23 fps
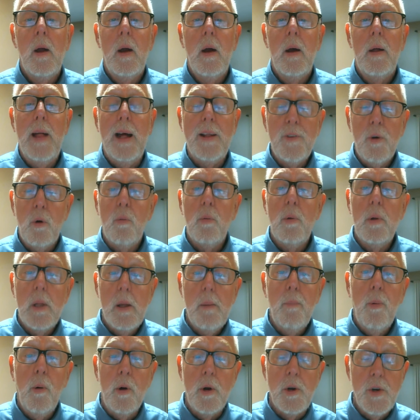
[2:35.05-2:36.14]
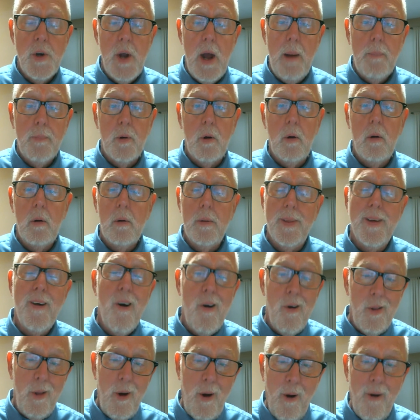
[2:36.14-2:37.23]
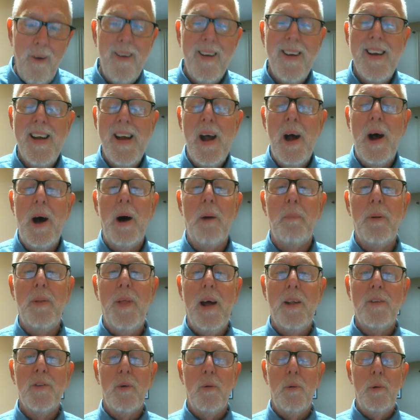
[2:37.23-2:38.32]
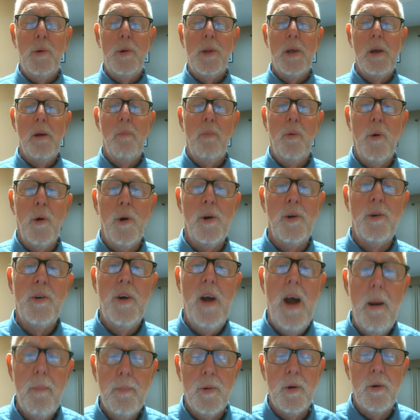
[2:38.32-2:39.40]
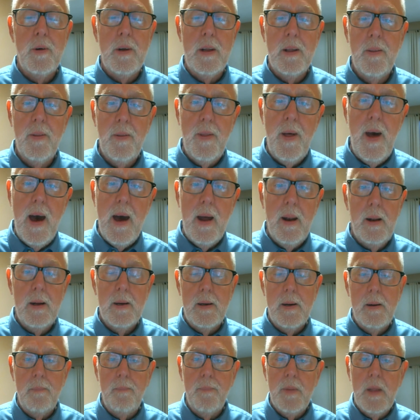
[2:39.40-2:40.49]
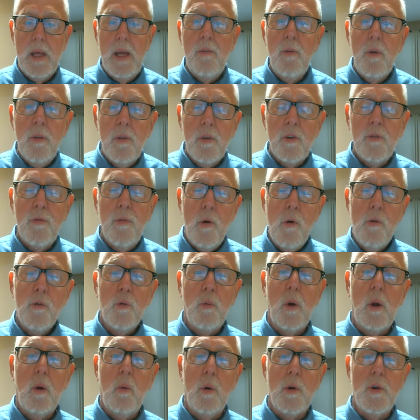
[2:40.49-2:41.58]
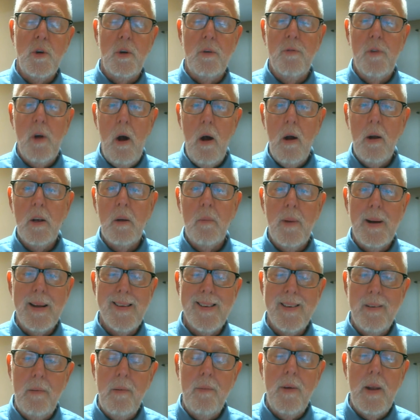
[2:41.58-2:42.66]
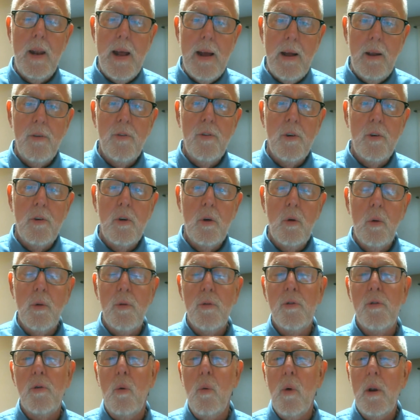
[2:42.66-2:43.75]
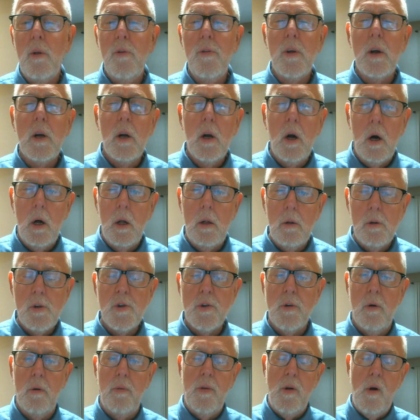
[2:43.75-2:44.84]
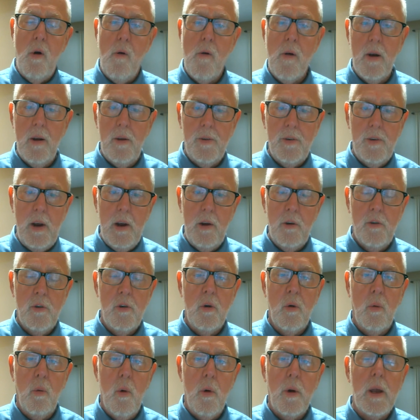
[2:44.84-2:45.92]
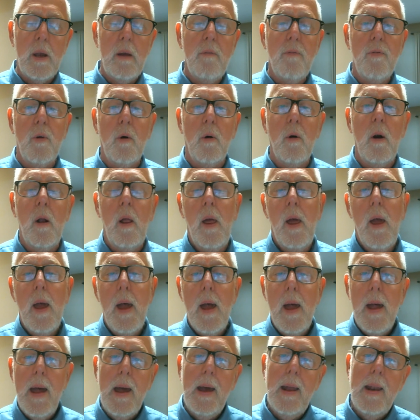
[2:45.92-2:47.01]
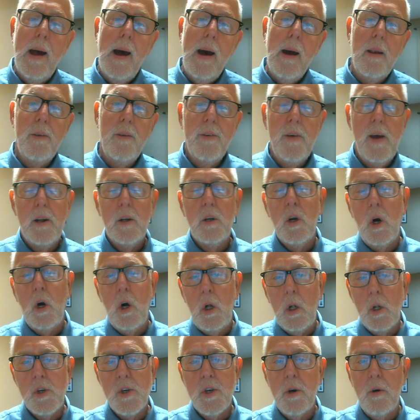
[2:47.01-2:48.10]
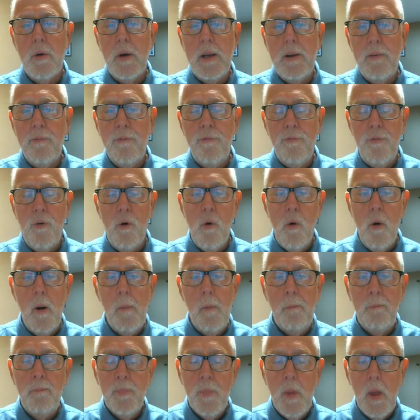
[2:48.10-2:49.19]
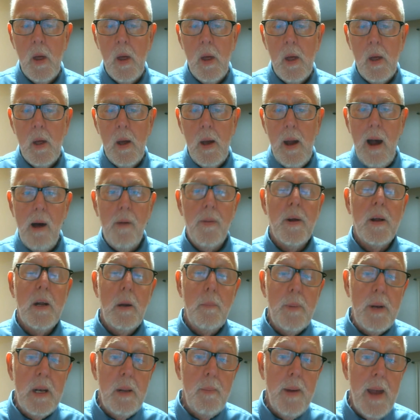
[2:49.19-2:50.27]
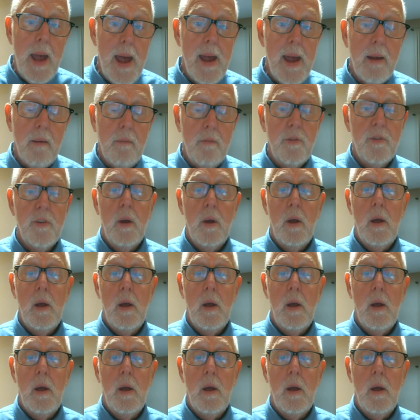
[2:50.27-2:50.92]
That's a really important chapter. They all are, but that's a really important chapter in that even this first week, what you've talked about, some of it has to do with, so what is the culture of the organization you're working for, and how does that culture inform how the company behaves?